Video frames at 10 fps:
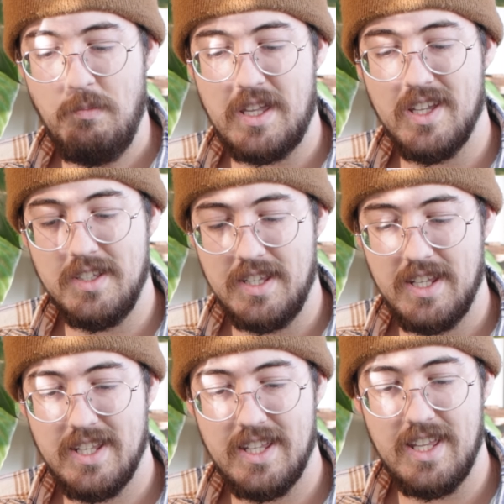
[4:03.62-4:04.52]
because
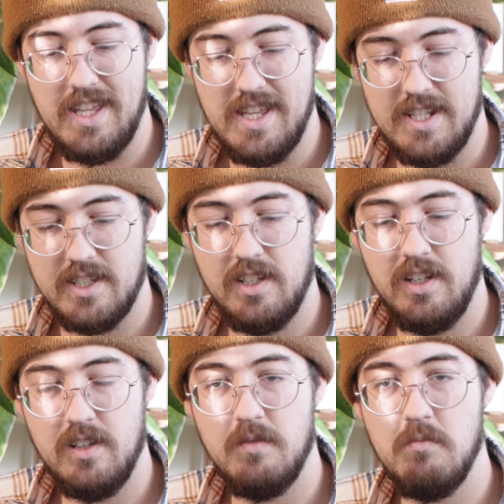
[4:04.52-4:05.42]
it's
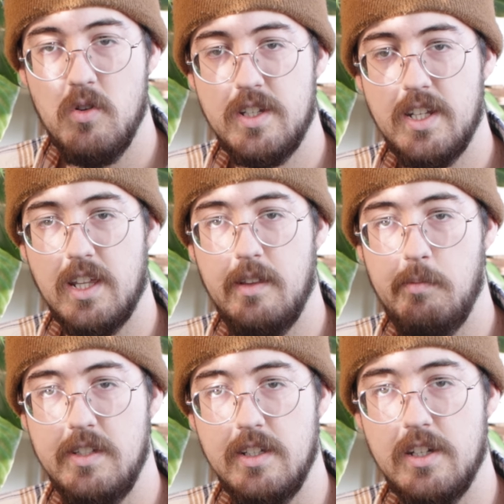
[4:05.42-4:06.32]
more aesthetically
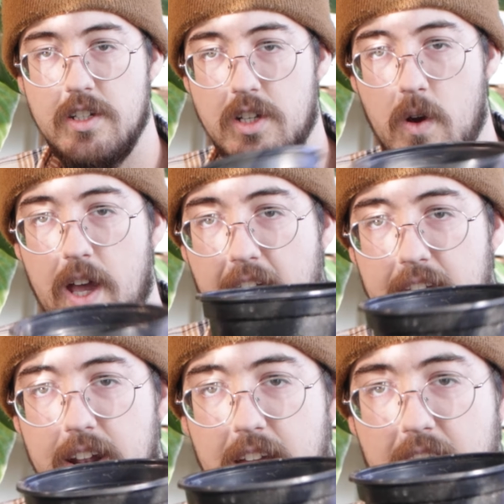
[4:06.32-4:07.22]
pleasing to just go
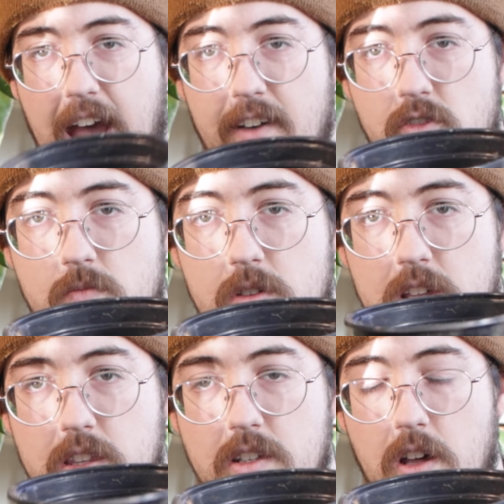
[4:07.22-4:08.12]
ahead and have them
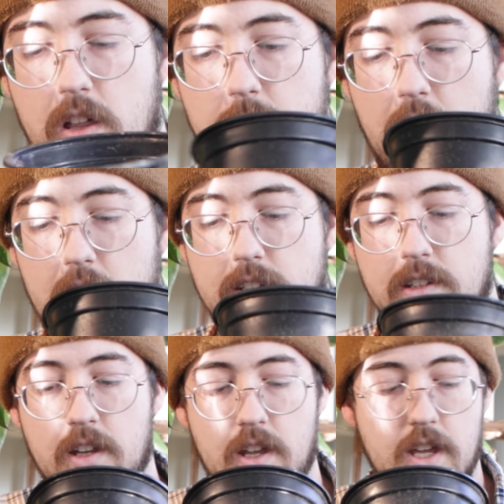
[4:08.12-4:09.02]
in these taller
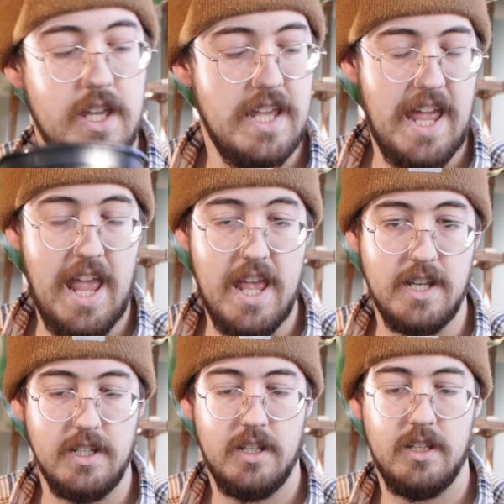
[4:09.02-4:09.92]
pots,
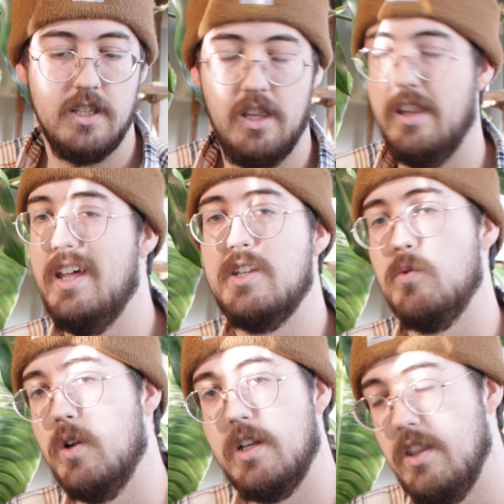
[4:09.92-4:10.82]
and less
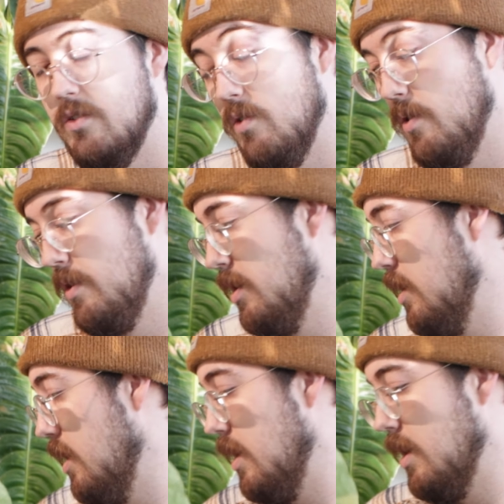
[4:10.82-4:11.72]
work down the road.
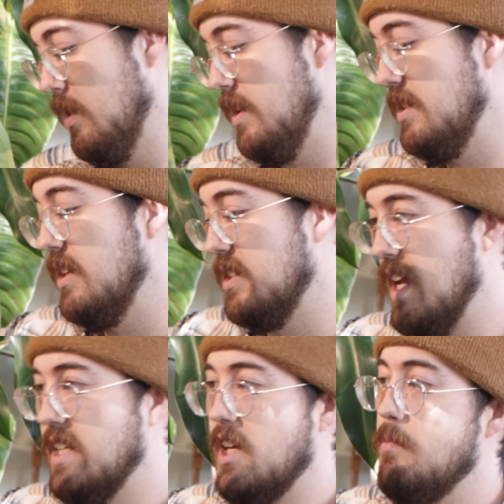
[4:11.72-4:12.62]
These things
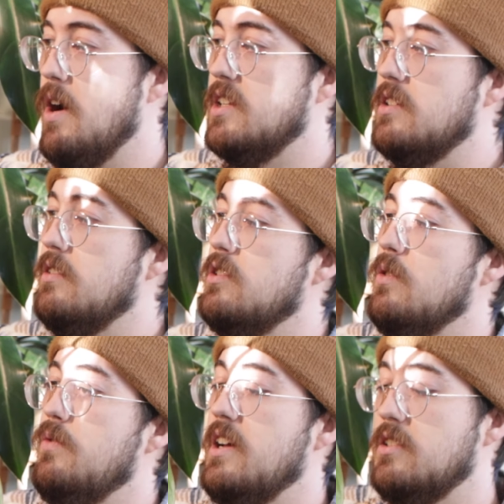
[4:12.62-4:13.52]
size out of pots
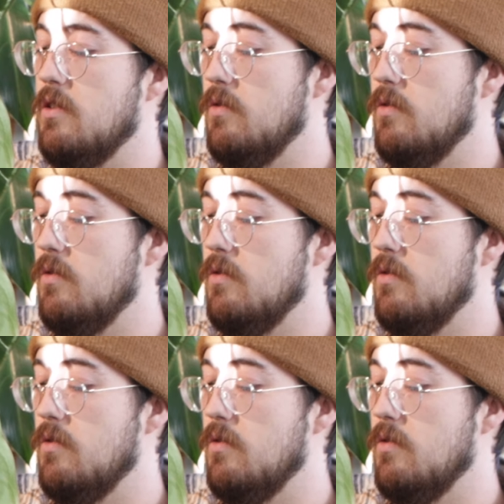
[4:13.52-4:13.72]
so fast